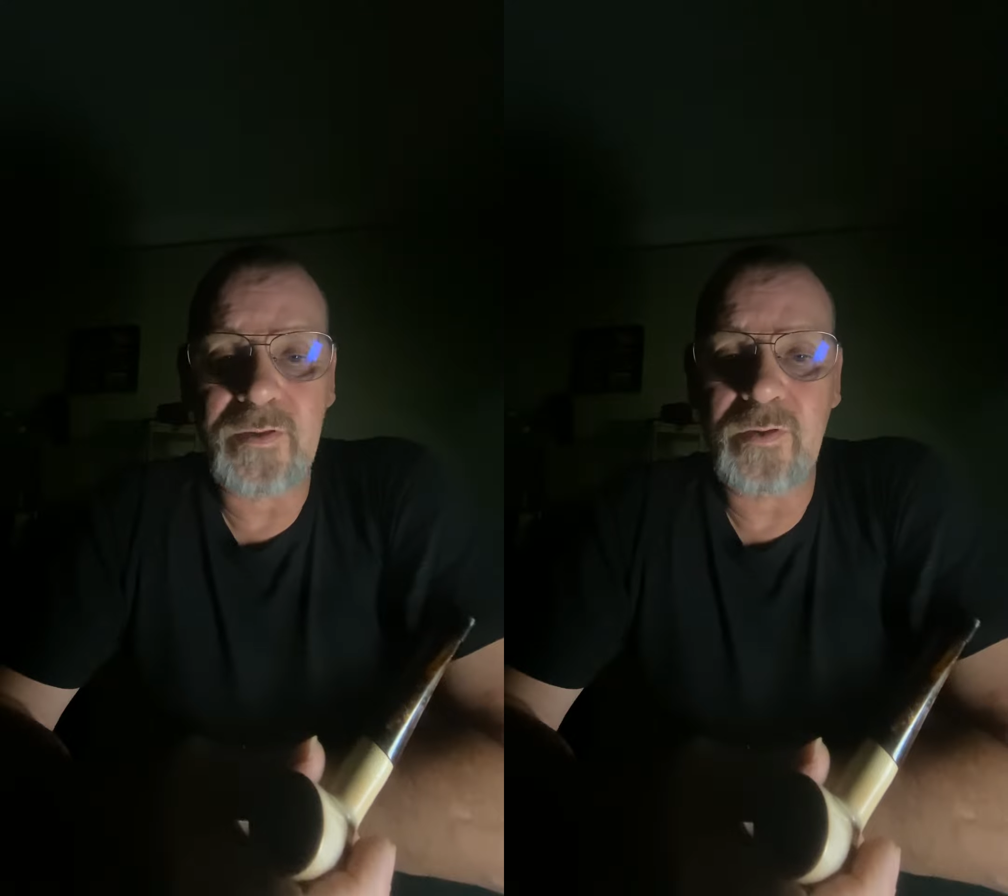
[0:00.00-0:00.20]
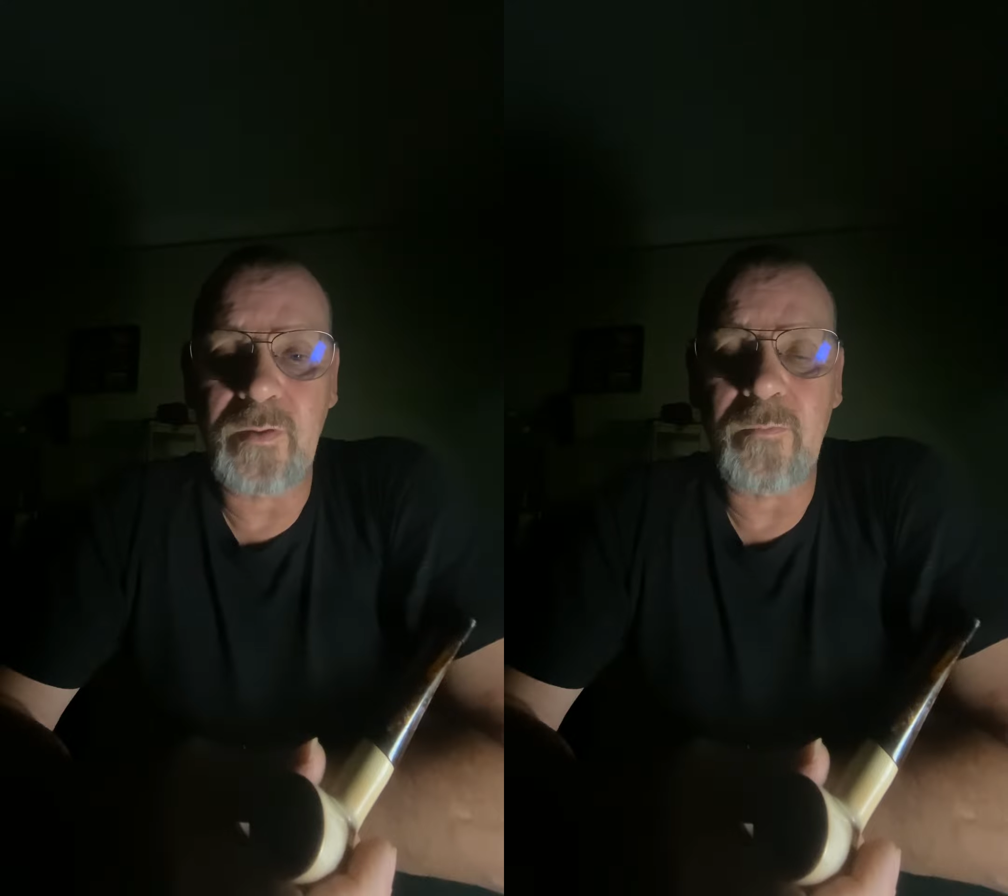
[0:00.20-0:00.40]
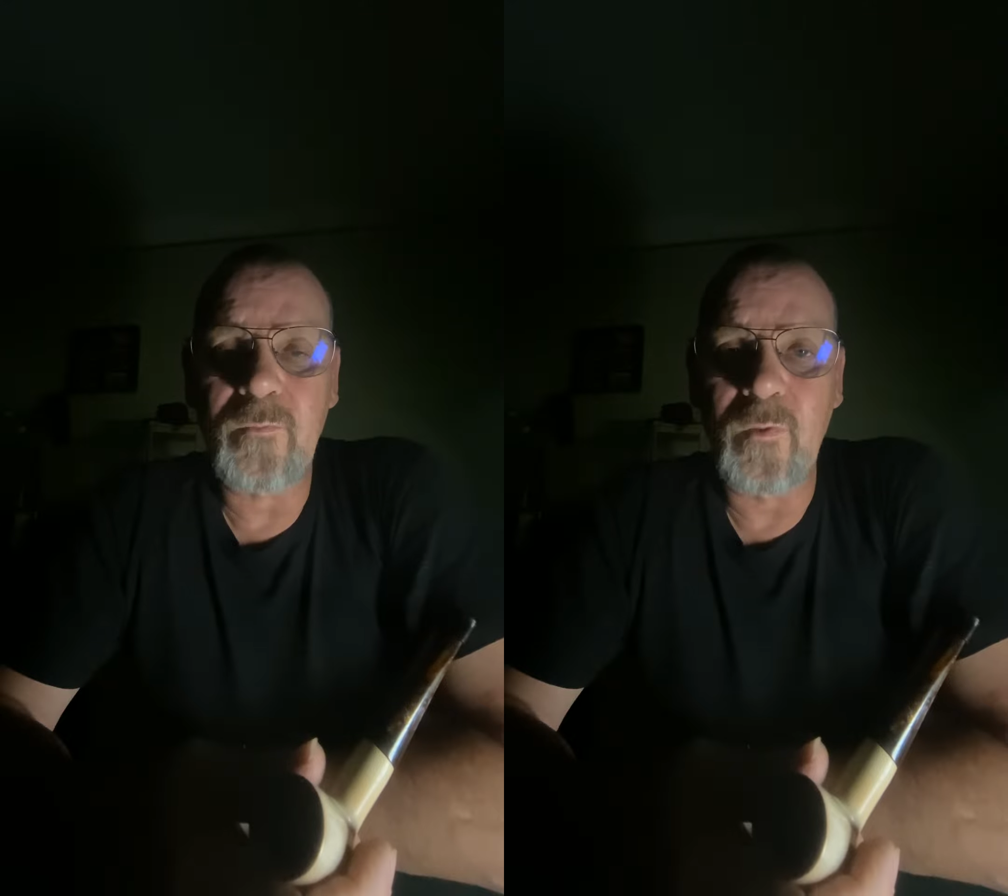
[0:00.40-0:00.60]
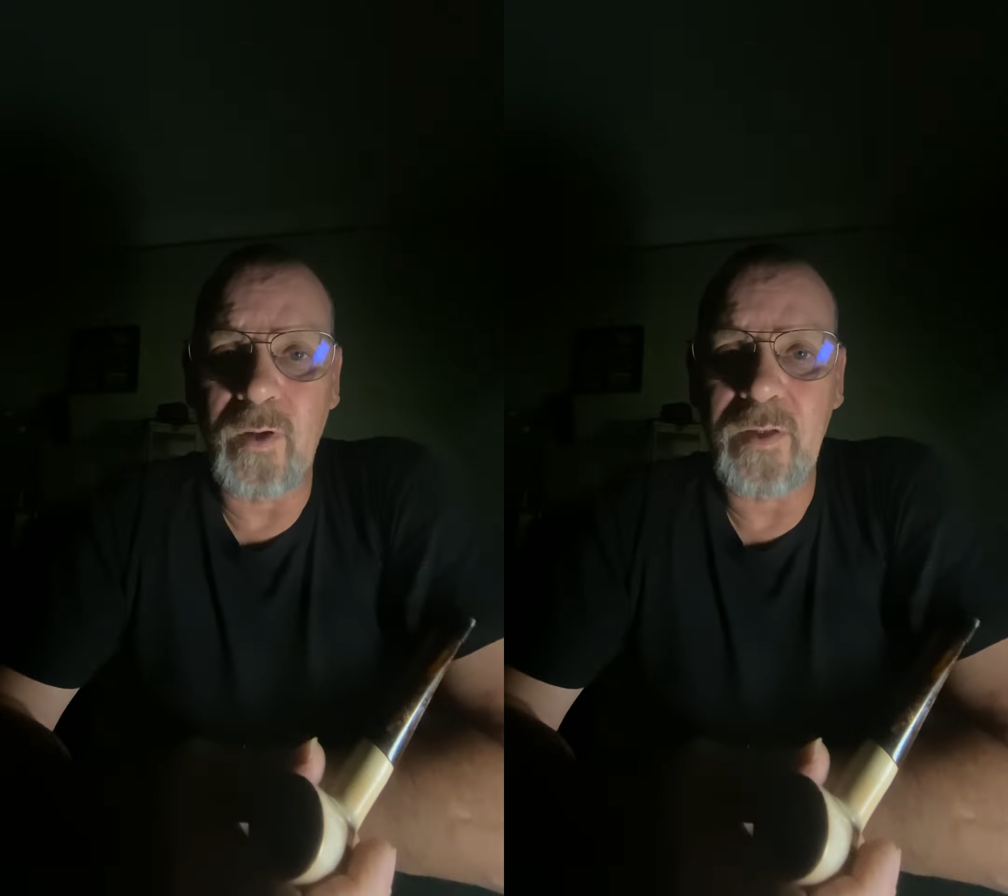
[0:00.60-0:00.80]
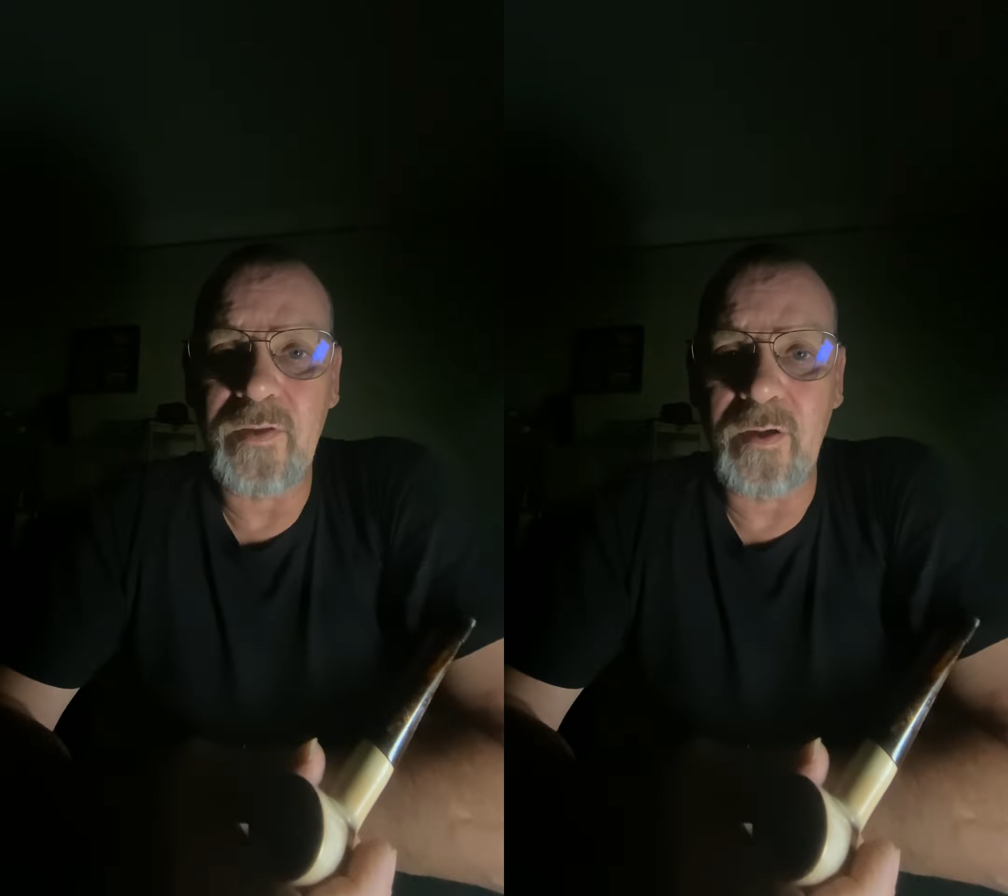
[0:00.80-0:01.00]
so I'm
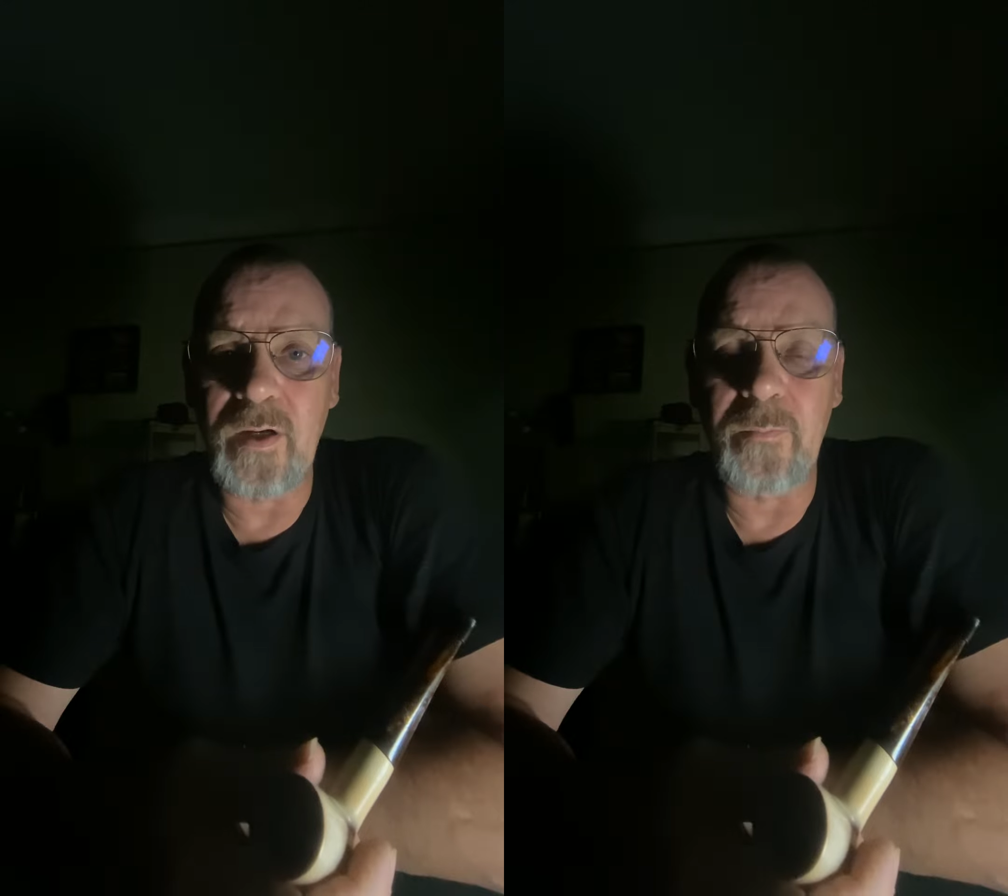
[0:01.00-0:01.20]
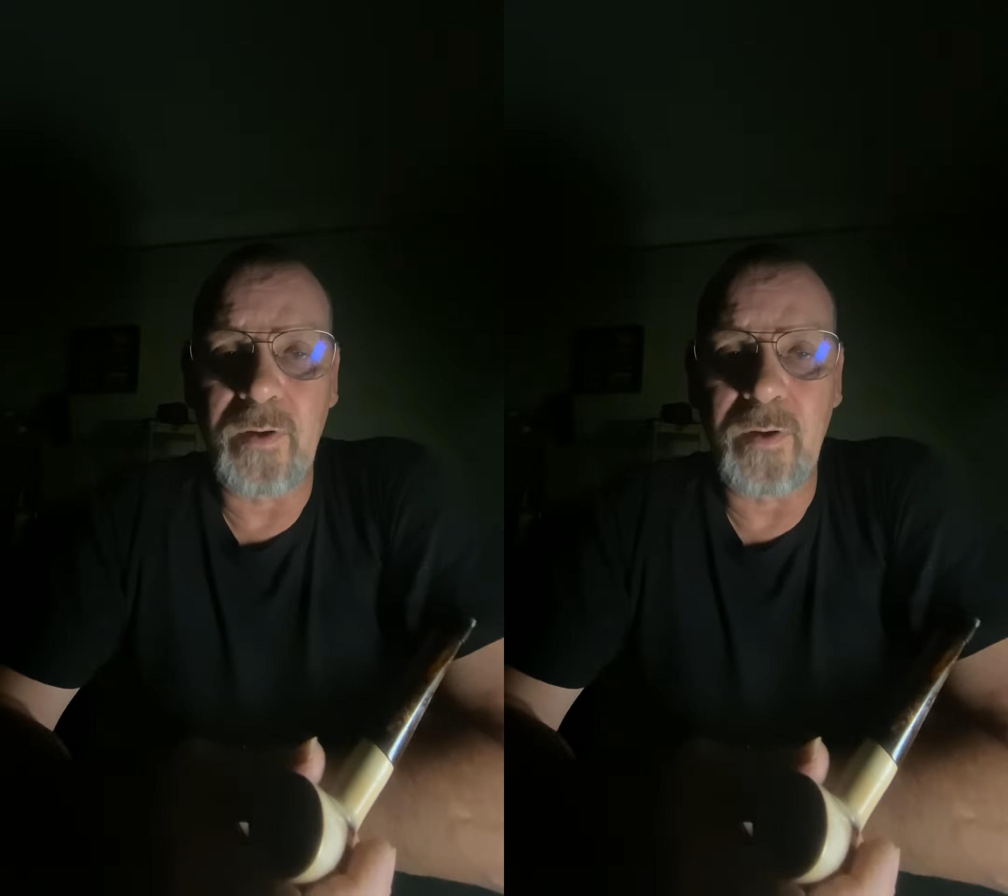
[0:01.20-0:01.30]
quite tired,